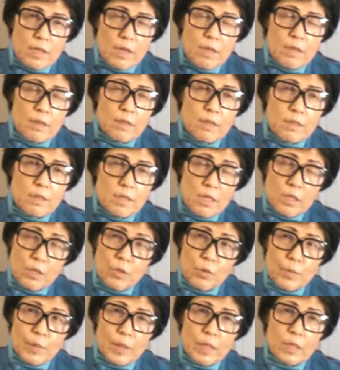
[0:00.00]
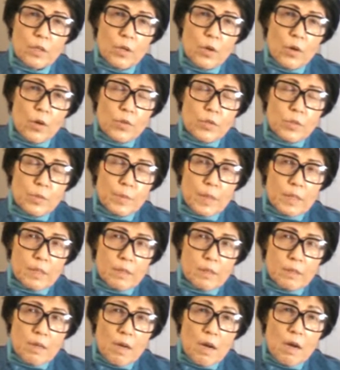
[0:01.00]
on the syncope caused by
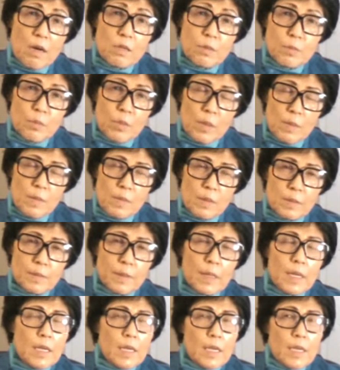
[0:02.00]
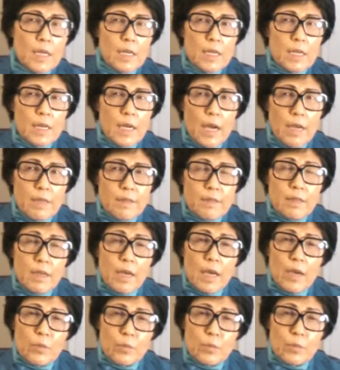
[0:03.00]
the heart problem. I think I
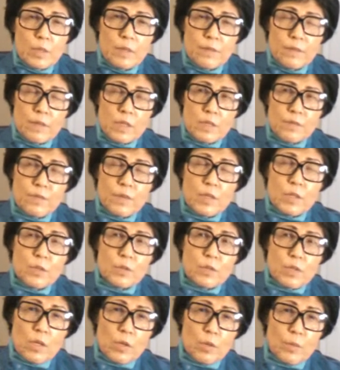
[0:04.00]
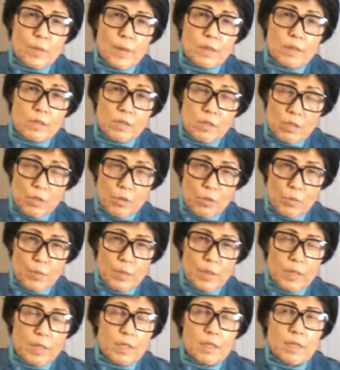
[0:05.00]
have previous video talked about the
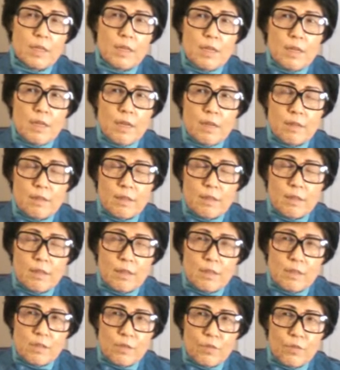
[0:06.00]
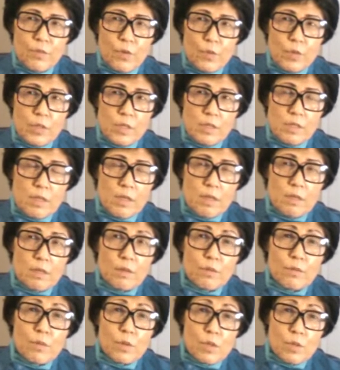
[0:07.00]
syncope. I think that's focused on
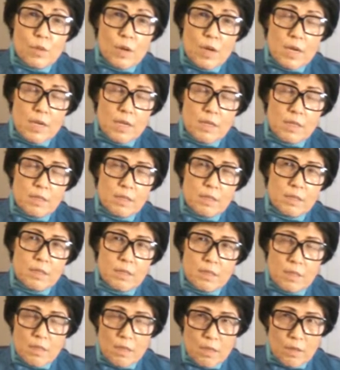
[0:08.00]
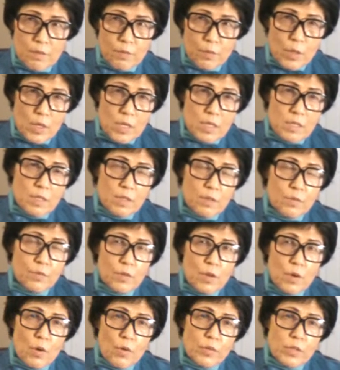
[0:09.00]
the variety of
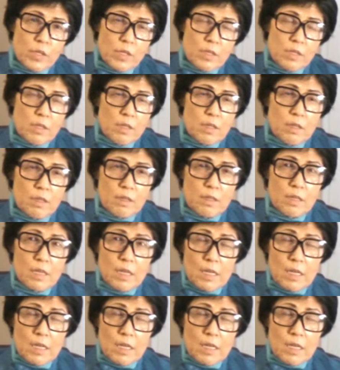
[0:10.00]
causes, either